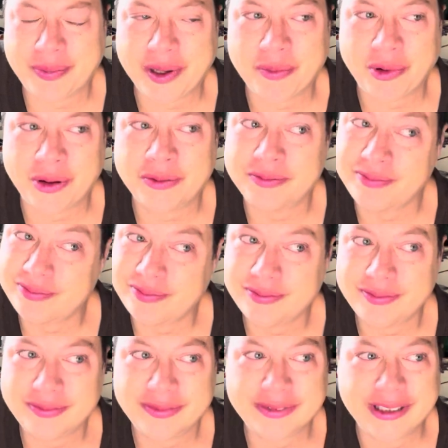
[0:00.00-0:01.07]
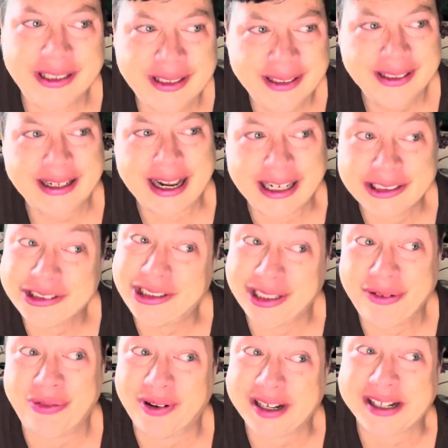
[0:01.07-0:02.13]
People
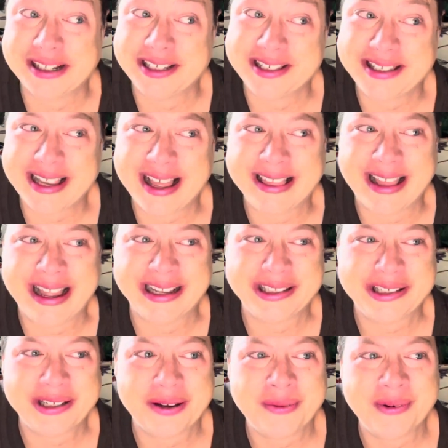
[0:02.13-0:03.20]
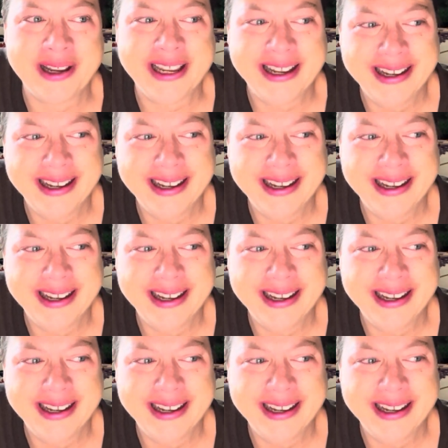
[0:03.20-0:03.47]
actually fucking say that to me.